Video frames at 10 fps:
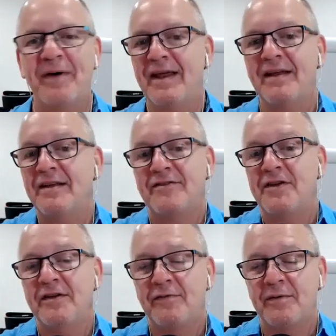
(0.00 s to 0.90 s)
And it's
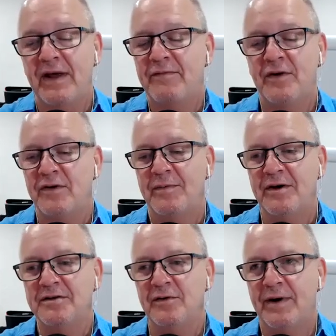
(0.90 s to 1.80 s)
no different even on your
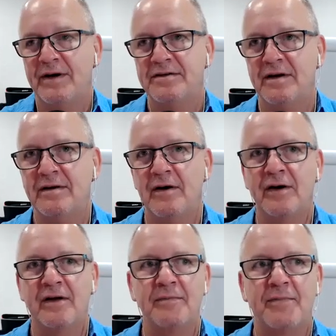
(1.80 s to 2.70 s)
personal page. I
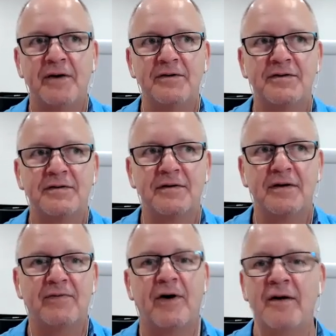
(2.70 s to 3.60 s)
can post a
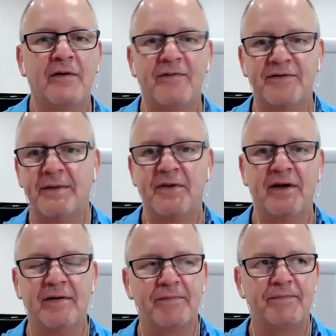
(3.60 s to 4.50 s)
photo of
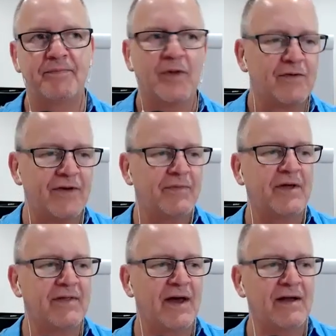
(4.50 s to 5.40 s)
something
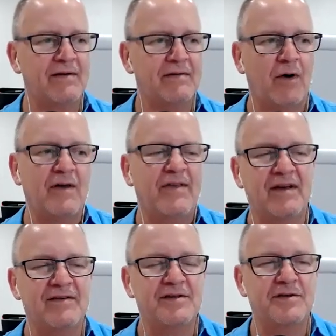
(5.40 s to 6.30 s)
that I think
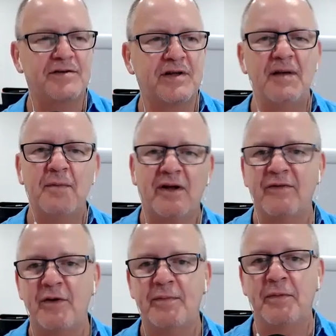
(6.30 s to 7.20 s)
is interesting. You might get a
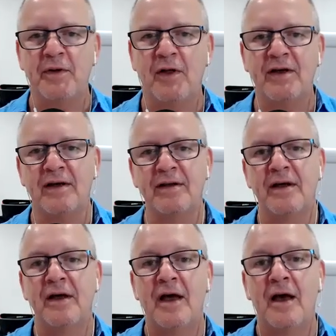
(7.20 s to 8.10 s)
few people like it,
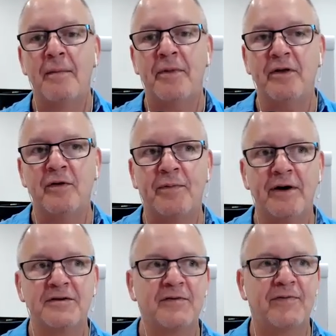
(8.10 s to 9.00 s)
but you'll
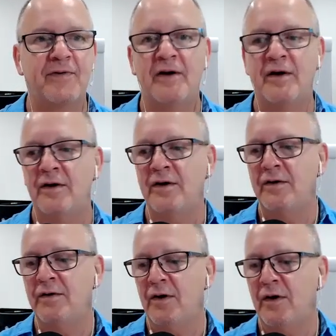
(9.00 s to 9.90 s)
post a
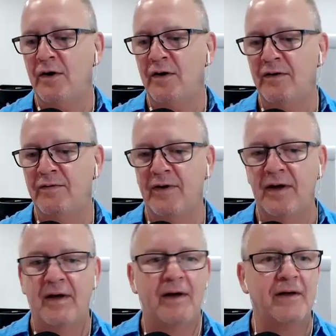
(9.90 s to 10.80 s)
photo of
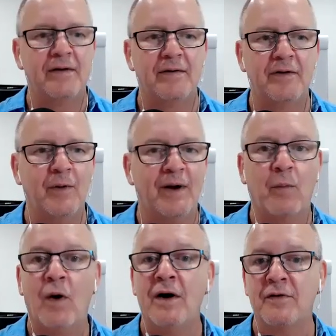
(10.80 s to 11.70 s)
you at a
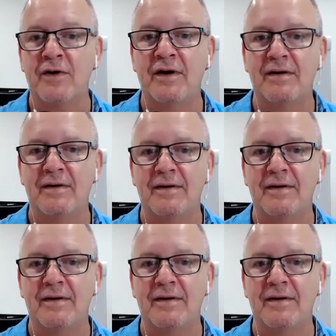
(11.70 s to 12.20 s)
winery,